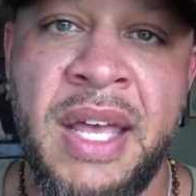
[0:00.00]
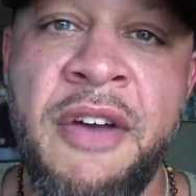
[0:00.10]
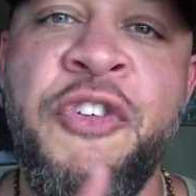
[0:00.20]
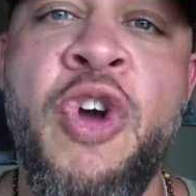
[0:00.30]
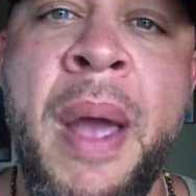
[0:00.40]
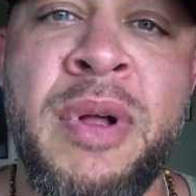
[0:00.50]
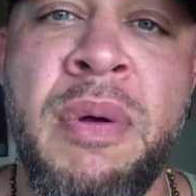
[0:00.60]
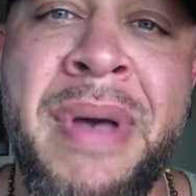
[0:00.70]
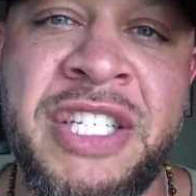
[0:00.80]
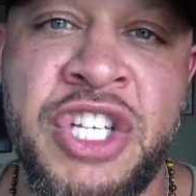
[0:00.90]
If you're able
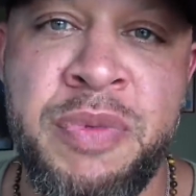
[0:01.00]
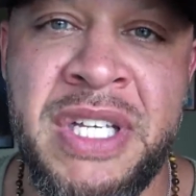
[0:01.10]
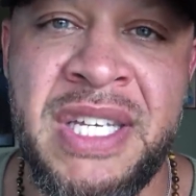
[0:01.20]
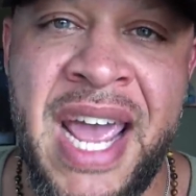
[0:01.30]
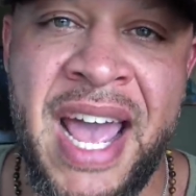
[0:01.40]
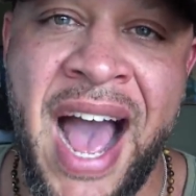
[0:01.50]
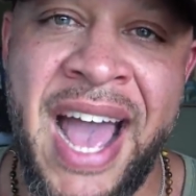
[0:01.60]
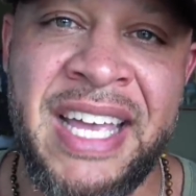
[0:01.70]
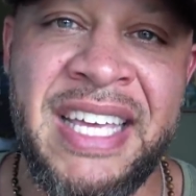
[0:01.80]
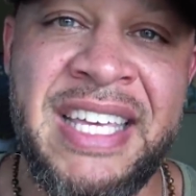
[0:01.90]
to message me today,
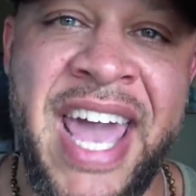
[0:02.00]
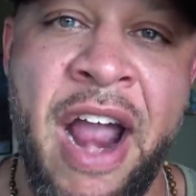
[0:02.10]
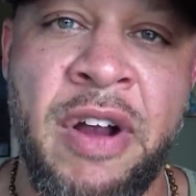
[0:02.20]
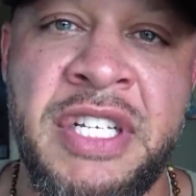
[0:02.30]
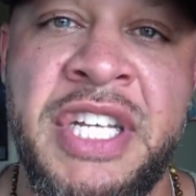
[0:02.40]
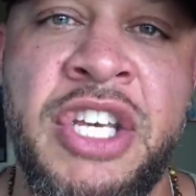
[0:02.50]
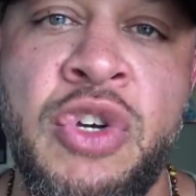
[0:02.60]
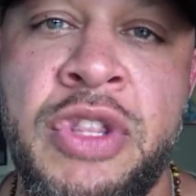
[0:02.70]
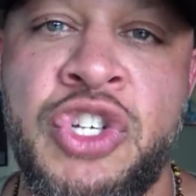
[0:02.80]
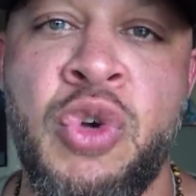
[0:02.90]
I can guarantee
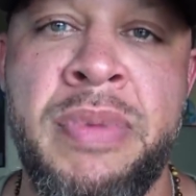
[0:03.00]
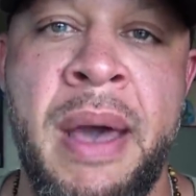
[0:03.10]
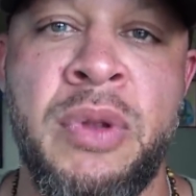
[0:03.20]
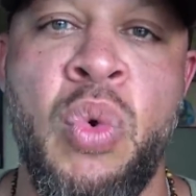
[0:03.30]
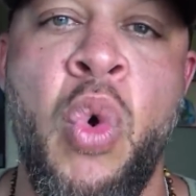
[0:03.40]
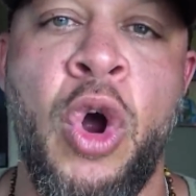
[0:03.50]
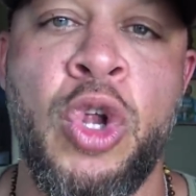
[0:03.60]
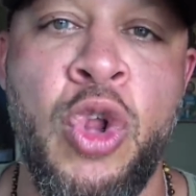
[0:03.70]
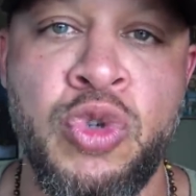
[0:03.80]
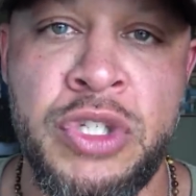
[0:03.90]
you that you'll be able to work
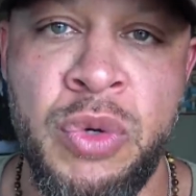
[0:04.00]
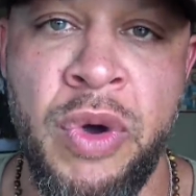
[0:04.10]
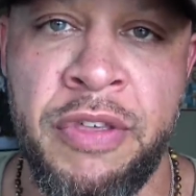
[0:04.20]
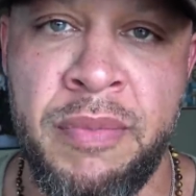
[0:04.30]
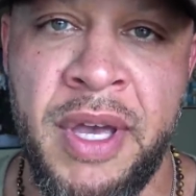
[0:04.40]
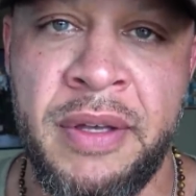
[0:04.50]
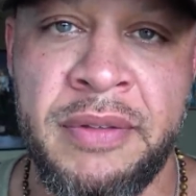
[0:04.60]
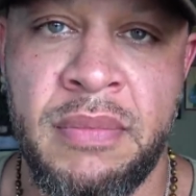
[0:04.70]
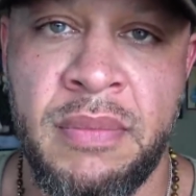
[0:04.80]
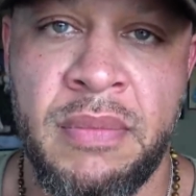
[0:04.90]
closely with me.
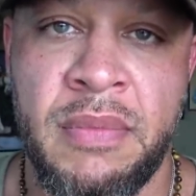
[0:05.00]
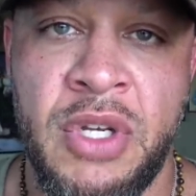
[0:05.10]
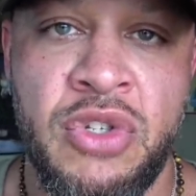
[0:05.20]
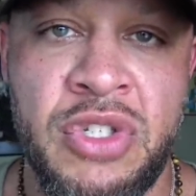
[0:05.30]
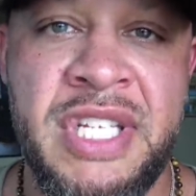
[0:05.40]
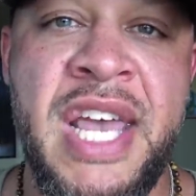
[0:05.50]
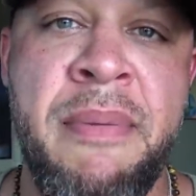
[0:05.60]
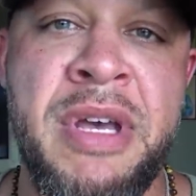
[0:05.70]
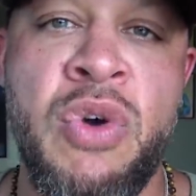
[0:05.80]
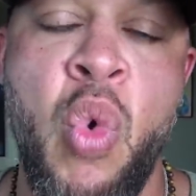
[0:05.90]
So
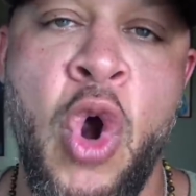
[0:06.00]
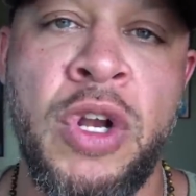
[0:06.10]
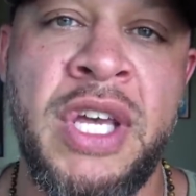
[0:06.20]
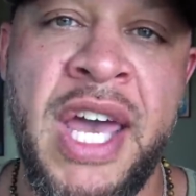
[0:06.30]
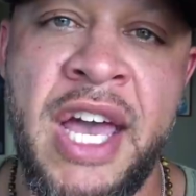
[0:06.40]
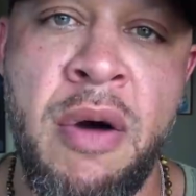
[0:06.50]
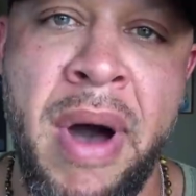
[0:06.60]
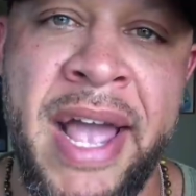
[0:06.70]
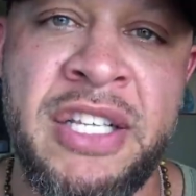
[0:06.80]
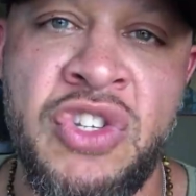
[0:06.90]
DM me the word King on
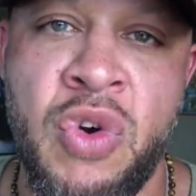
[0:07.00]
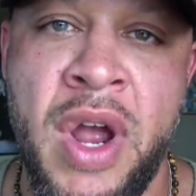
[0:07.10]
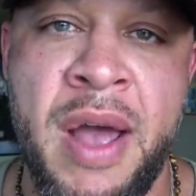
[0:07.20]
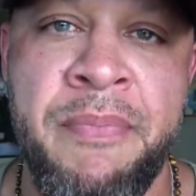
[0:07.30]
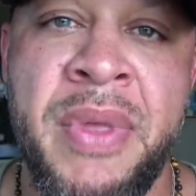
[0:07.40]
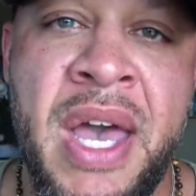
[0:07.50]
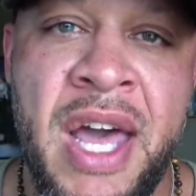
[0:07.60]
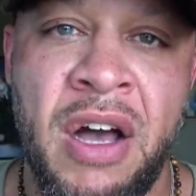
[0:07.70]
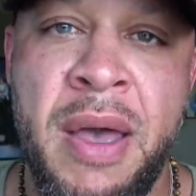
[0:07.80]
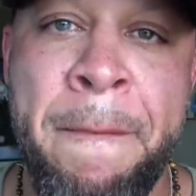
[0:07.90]
my Instagram,
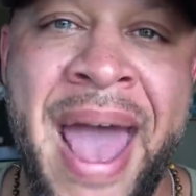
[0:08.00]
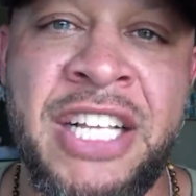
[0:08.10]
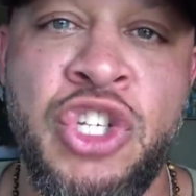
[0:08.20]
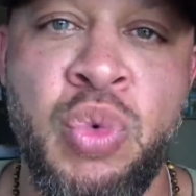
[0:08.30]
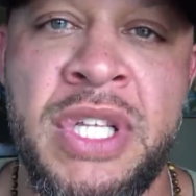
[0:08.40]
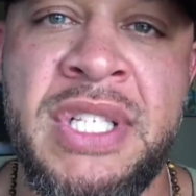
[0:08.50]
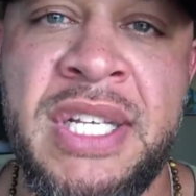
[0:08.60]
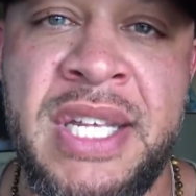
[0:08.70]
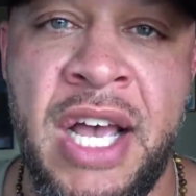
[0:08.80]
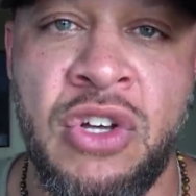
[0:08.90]
and I'll get back to you with the
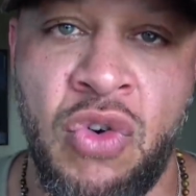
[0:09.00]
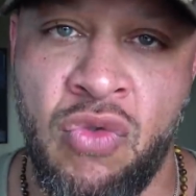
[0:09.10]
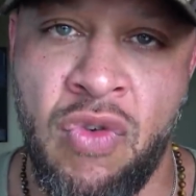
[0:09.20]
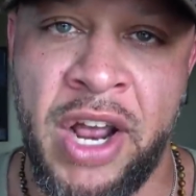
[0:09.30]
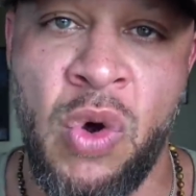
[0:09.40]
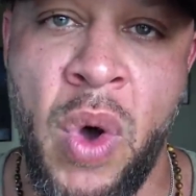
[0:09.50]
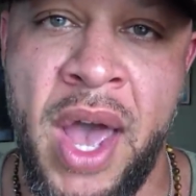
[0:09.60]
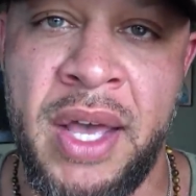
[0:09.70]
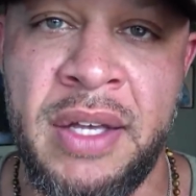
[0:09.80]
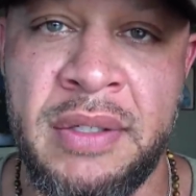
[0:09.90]
details right
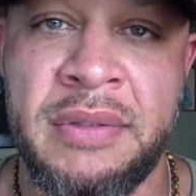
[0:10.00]
away.